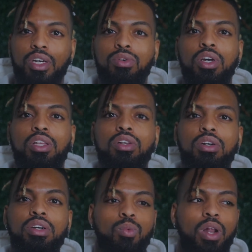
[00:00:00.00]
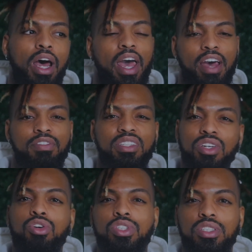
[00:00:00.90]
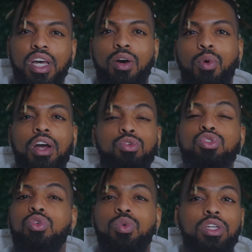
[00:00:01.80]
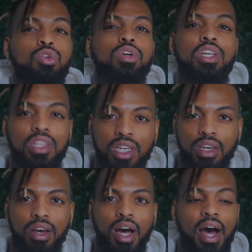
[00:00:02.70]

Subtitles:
okay, look, when I have these urges now where I used to want to go get lit,